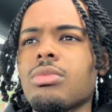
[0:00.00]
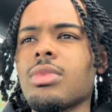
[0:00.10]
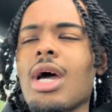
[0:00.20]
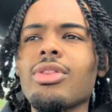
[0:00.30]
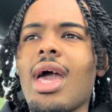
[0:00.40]

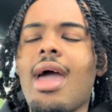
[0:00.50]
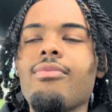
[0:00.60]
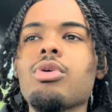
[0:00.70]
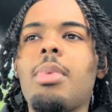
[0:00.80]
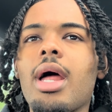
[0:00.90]
that
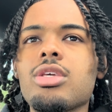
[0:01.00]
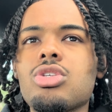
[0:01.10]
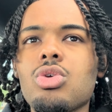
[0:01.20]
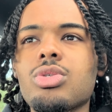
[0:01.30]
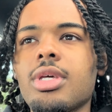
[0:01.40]
everybody's
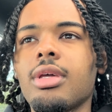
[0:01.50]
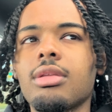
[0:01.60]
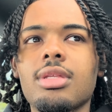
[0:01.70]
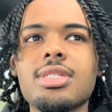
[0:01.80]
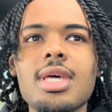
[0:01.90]

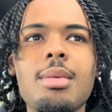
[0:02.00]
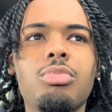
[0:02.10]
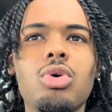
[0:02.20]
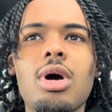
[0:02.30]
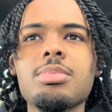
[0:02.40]
using the same
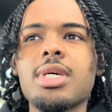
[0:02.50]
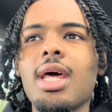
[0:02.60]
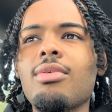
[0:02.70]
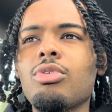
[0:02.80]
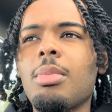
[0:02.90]
prompt and
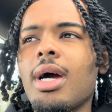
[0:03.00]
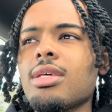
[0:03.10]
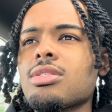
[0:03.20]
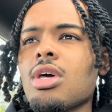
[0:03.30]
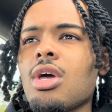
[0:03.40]

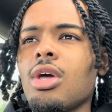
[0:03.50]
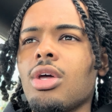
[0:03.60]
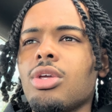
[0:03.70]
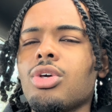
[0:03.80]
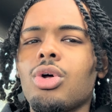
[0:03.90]
everybody's,
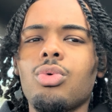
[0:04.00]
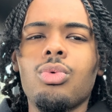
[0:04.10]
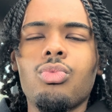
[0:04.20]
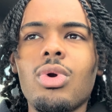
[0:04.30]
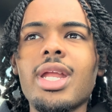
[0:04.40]

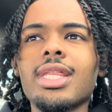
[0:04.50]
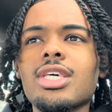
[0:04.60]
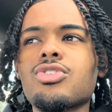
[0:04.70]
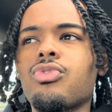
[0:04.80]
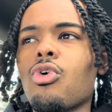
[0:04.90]
running
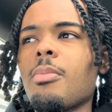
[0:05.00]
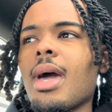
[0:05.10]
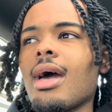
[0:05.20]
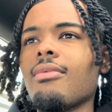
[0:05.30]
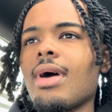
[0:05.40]
this
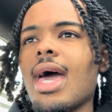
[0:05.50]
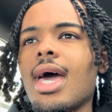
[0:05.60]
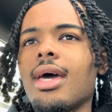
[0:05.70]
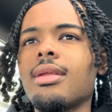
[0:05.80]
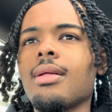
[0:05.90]
format of
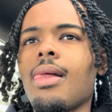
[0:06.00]
ad,